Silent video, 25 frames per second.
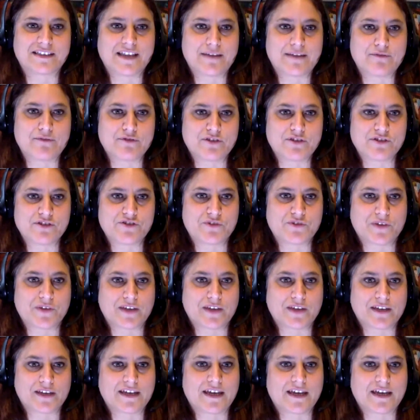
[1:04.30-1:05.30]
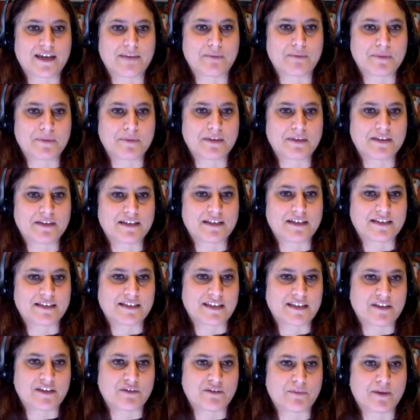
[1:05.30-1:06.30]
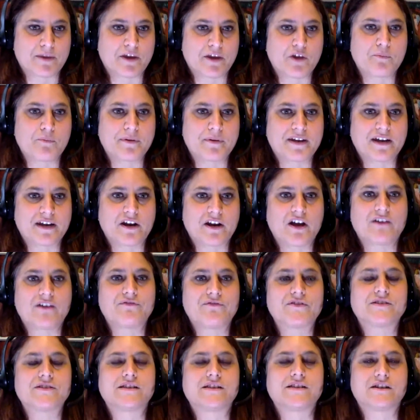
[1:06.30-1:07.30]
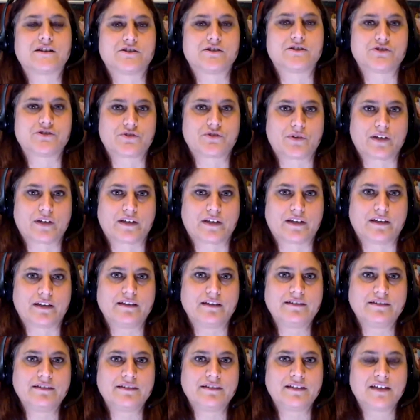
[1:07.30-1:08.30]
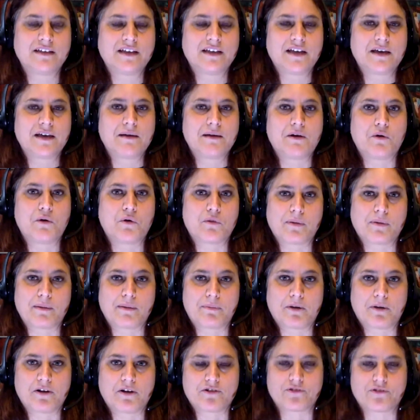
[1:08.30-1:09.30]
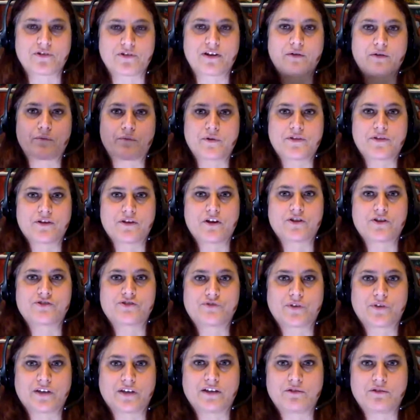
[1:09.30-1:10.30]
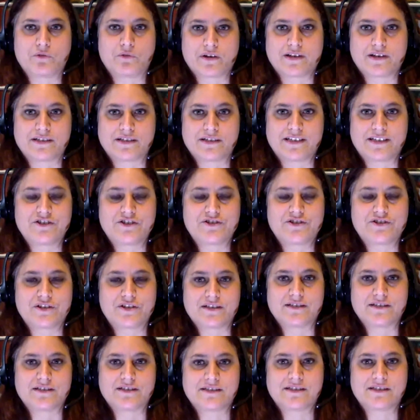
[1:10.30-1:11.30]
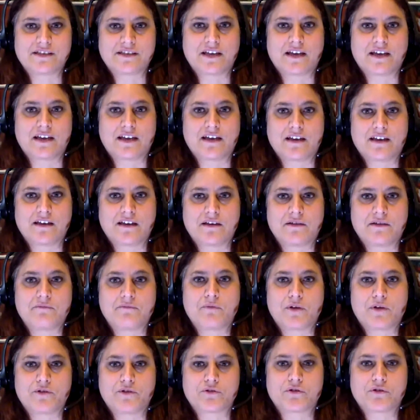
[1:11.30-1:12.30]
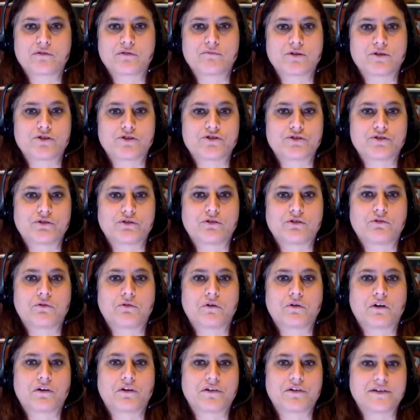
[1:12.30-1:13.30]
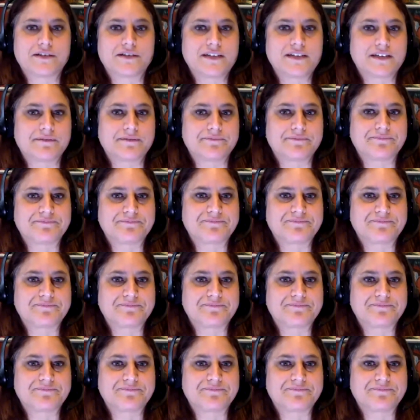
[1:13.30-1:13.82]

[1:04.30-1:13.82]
to leverage Australian capabilities, either by opening an office in Australia or by partnering with Australian organizations, whether commercial or R&D.